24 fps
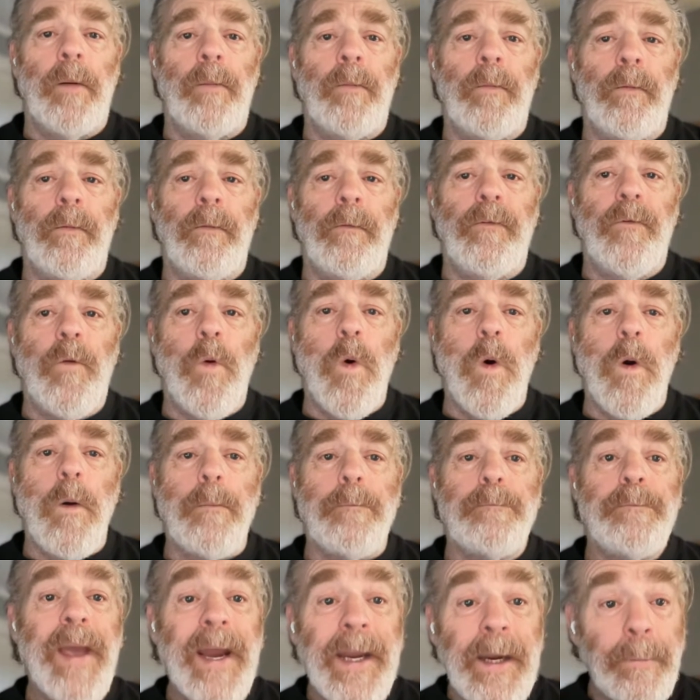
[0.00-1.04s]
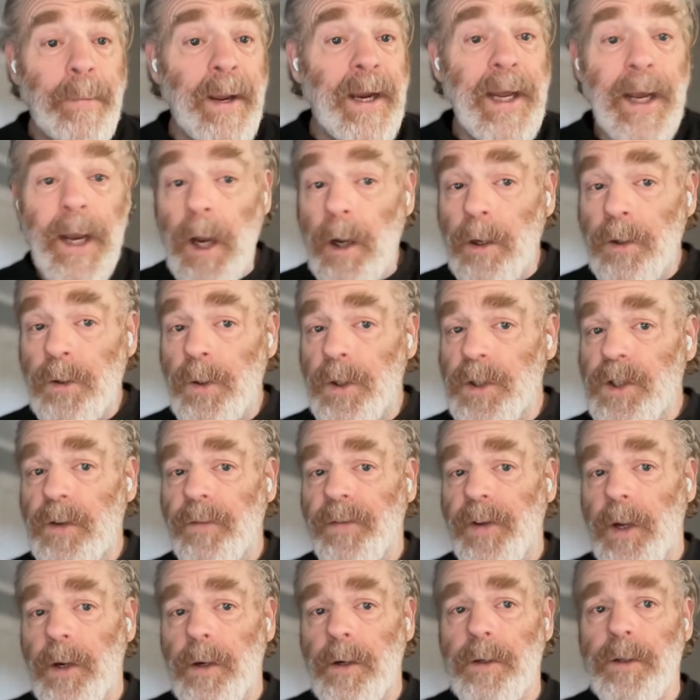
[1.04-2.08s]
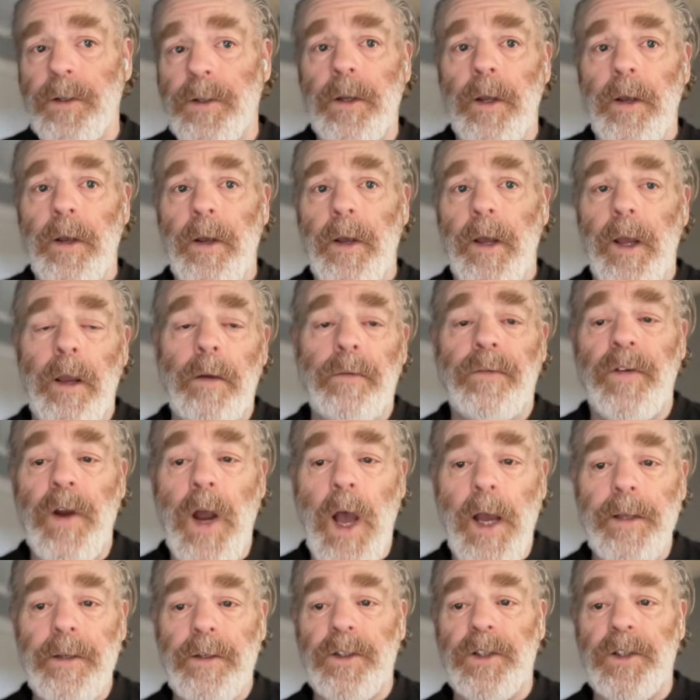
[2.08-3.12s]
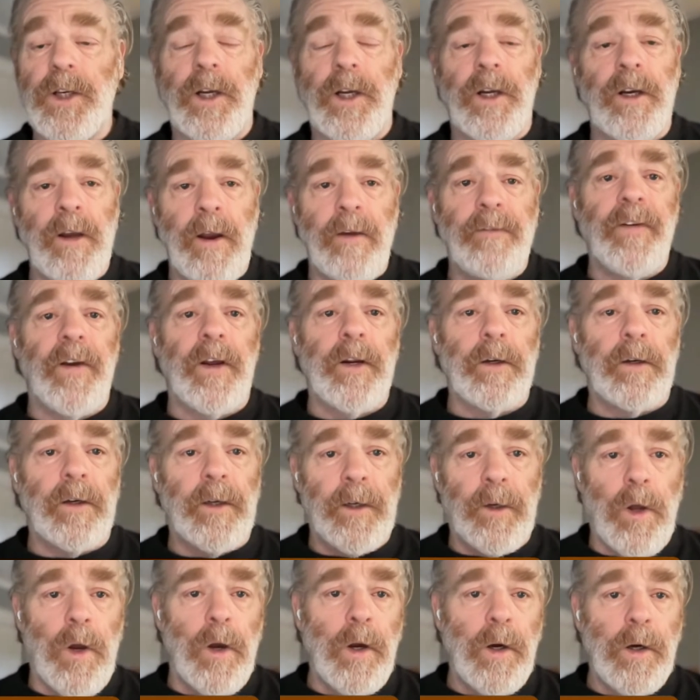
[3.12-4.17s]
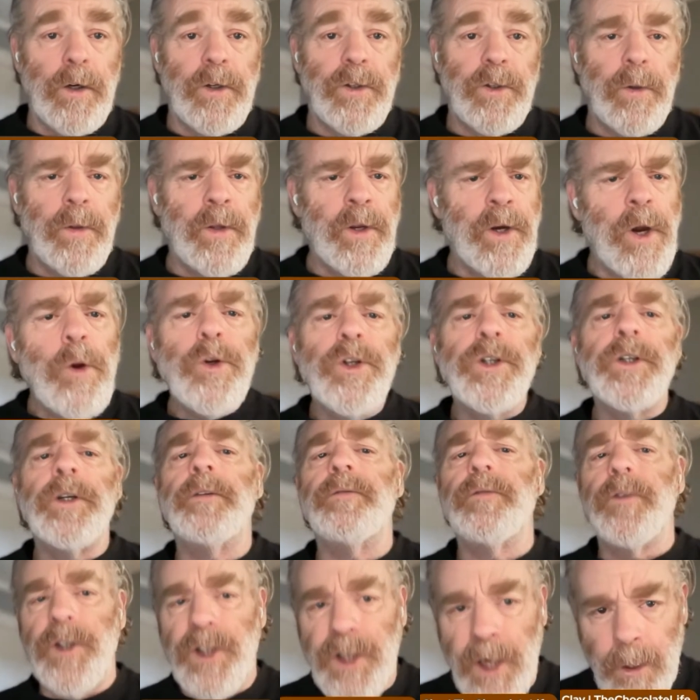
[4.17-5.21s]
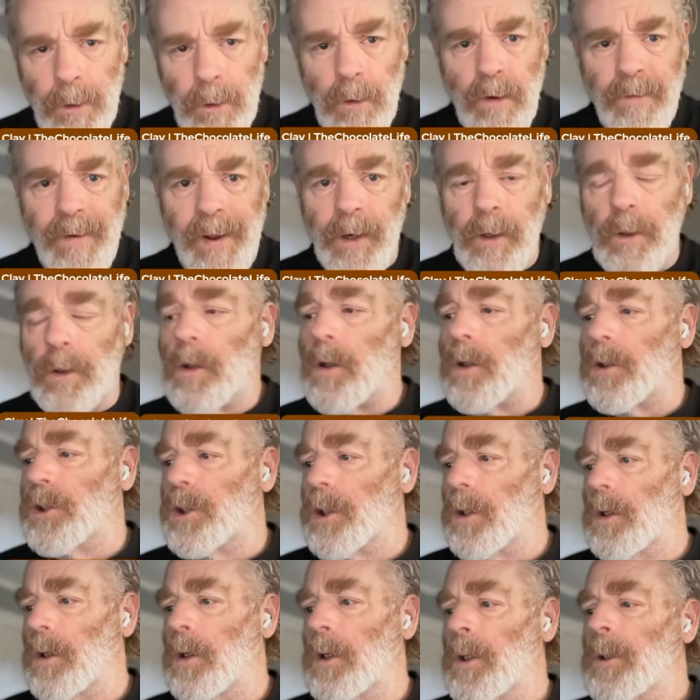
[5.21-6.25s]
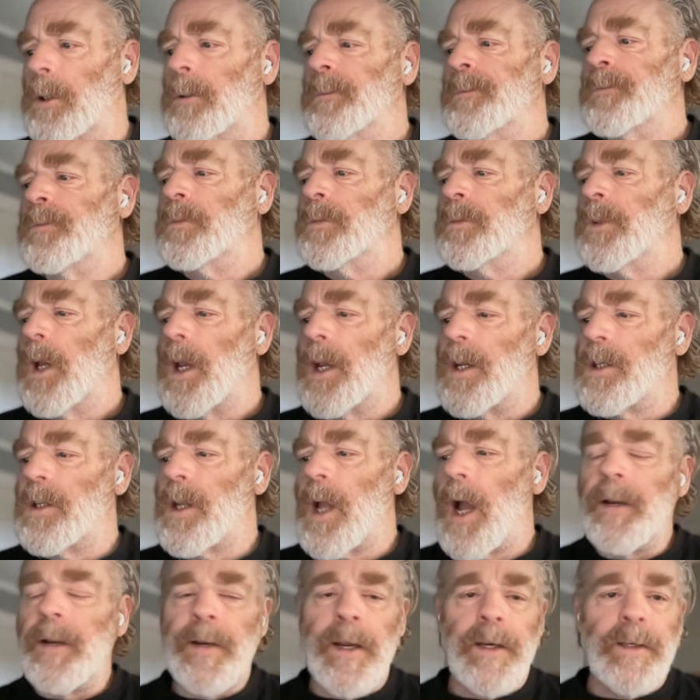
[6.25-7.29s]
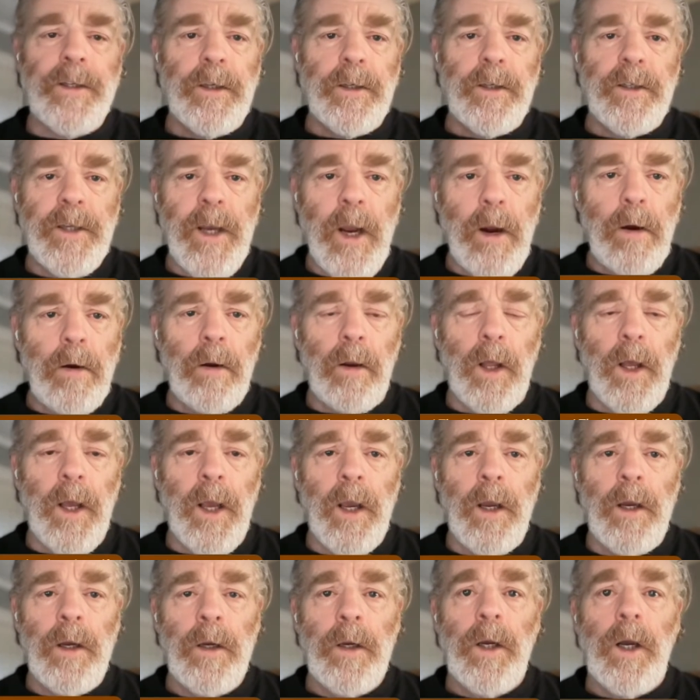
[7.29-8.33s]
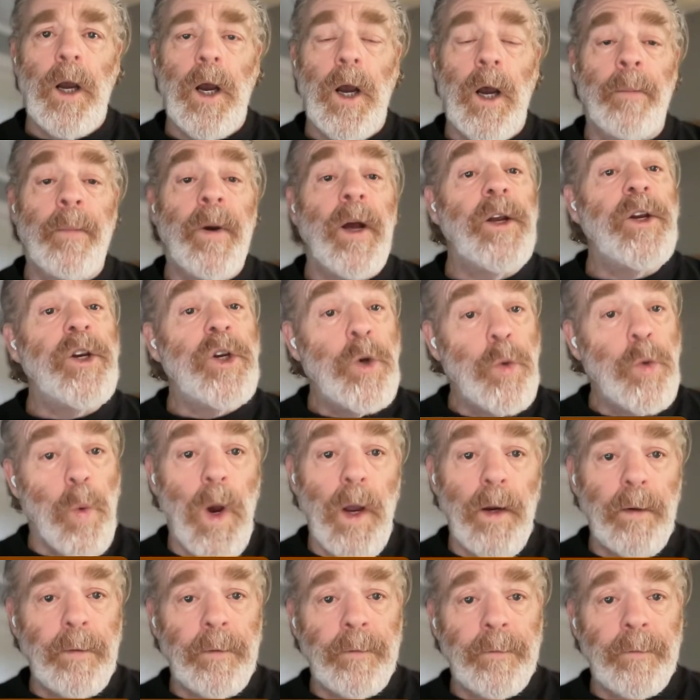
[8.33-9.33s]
for many, many hundreds of years, if not significantly longer. So the notion of regenerative agriculture is not necessarily a new one.